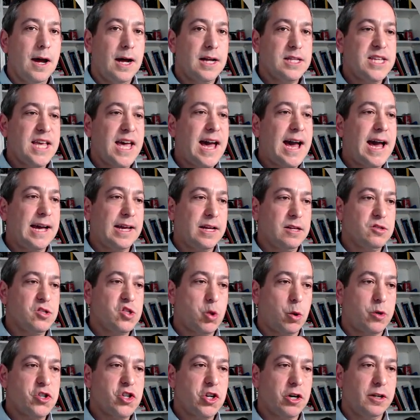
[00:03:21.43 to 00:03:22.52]
tag and
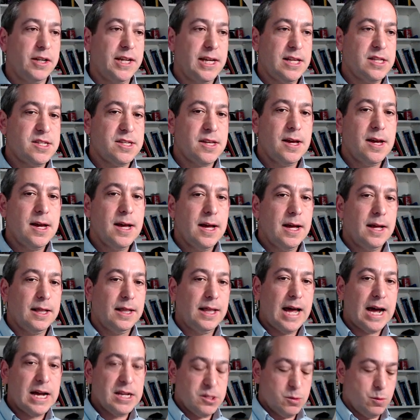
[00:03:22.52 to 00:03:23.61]
sort your leads.
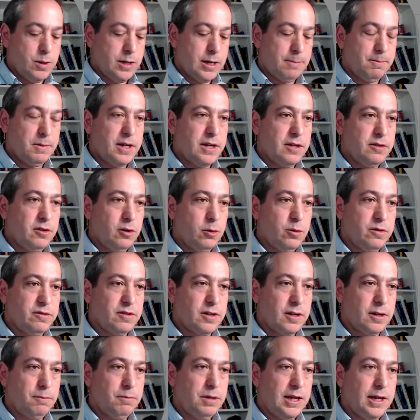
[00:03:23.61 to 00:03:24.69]
Last one I'm going to do is
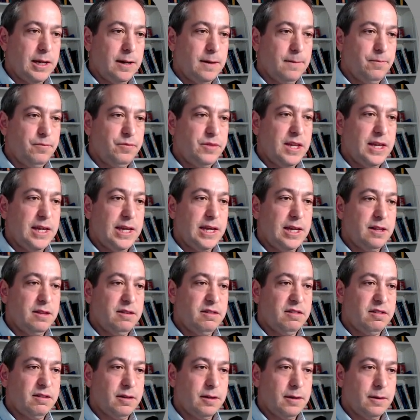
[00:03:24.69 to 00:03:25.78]
going to be
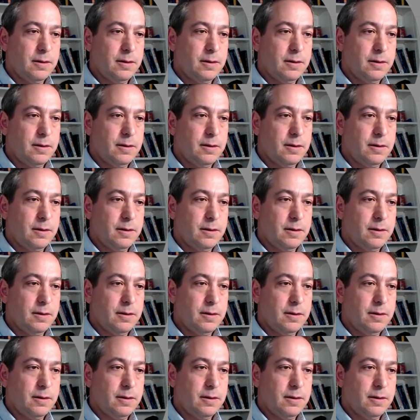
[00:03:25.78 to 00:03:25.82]
needs